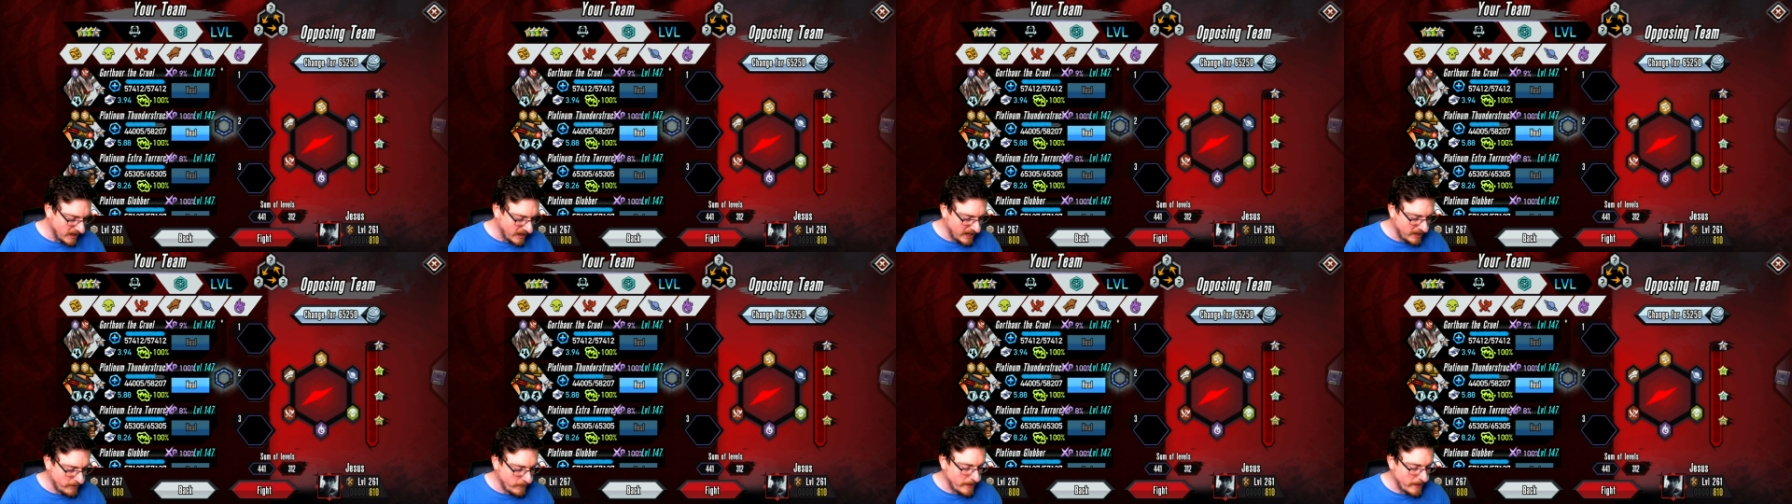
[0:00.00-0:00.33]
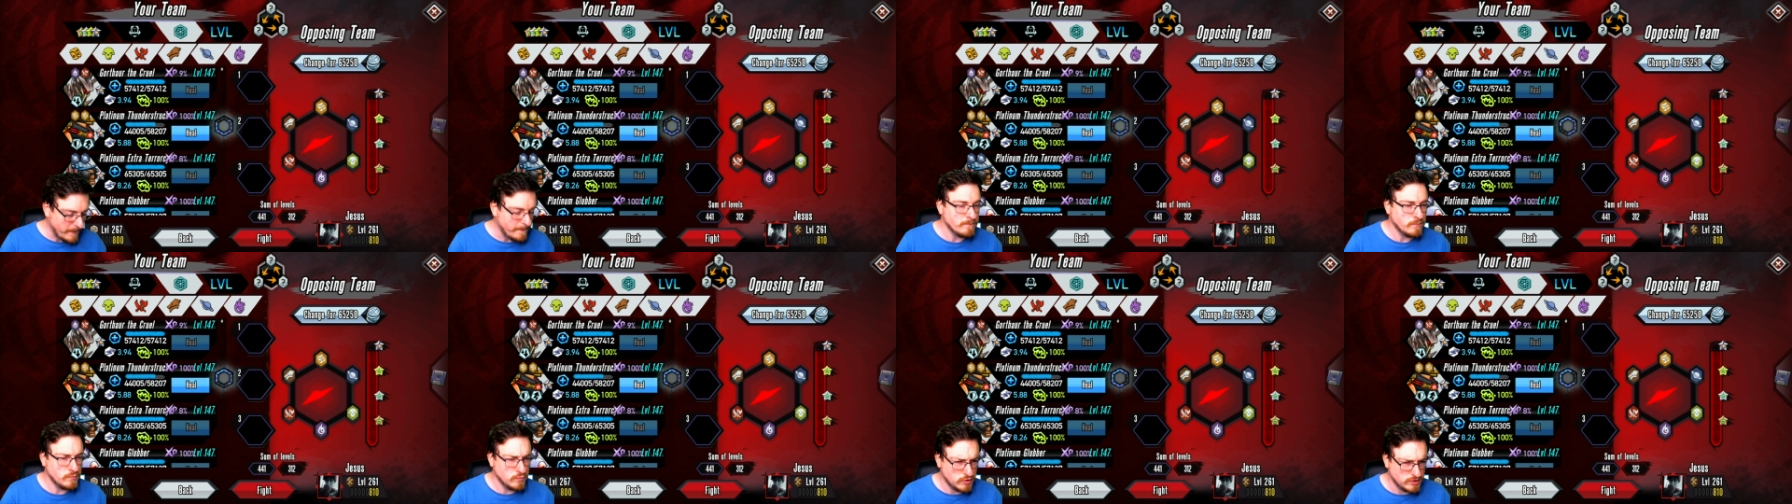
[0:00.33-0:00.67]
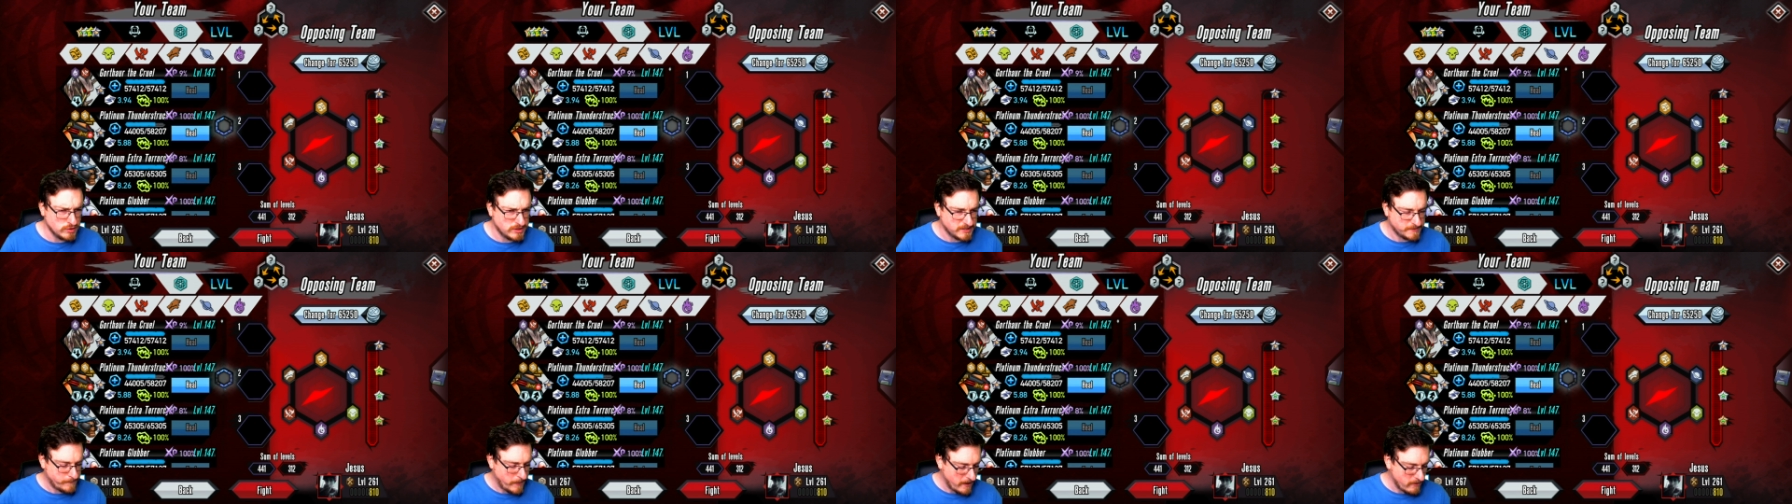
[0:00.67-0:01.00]
Anyway, we'll
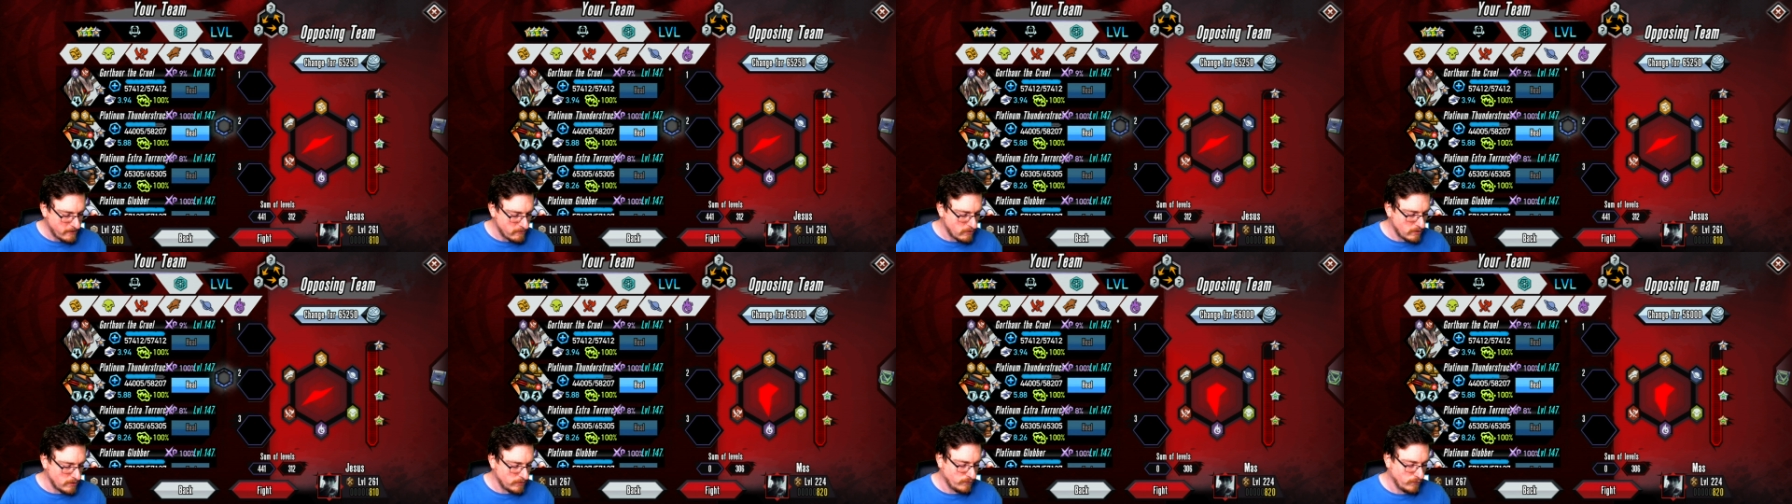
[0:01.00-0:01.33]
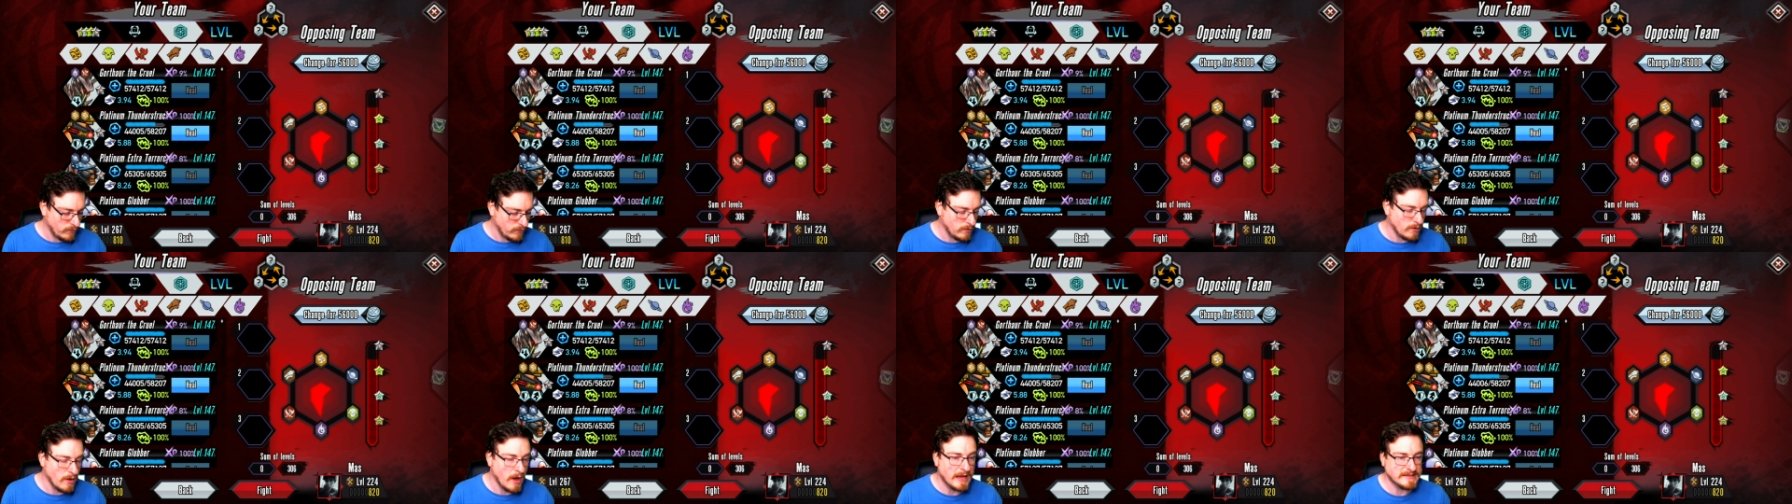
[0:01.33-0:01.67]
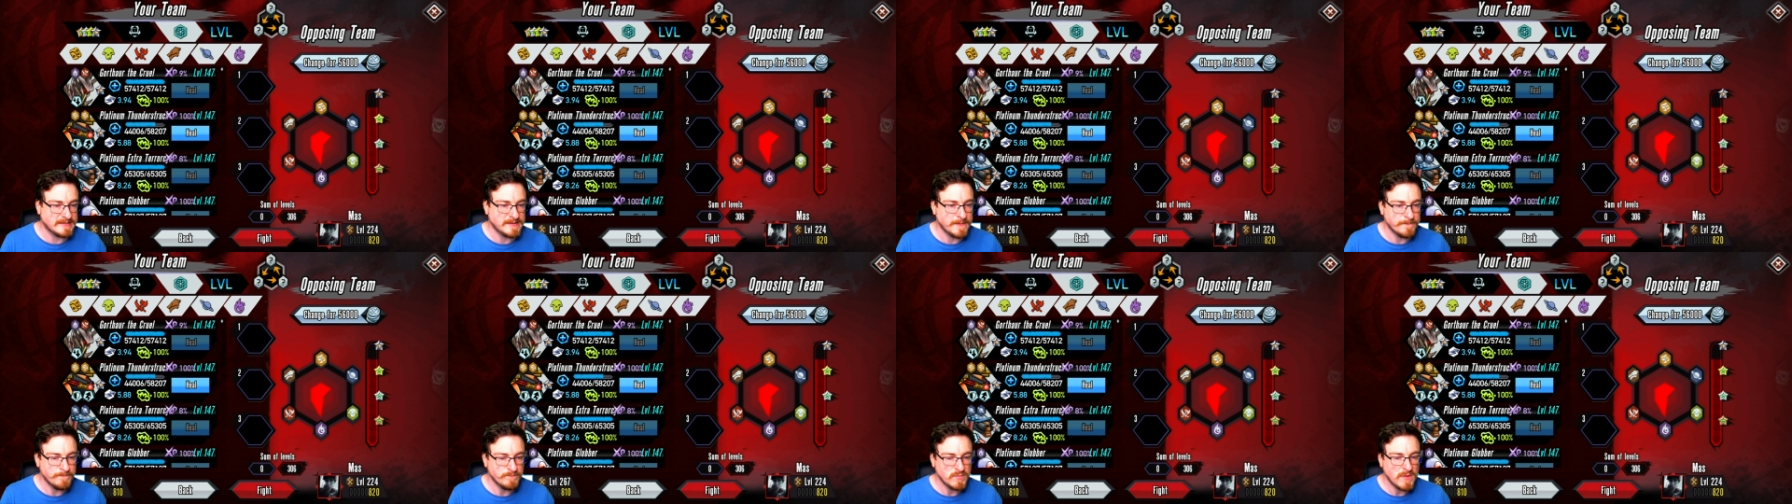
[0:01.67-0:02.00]
just power on through, guys.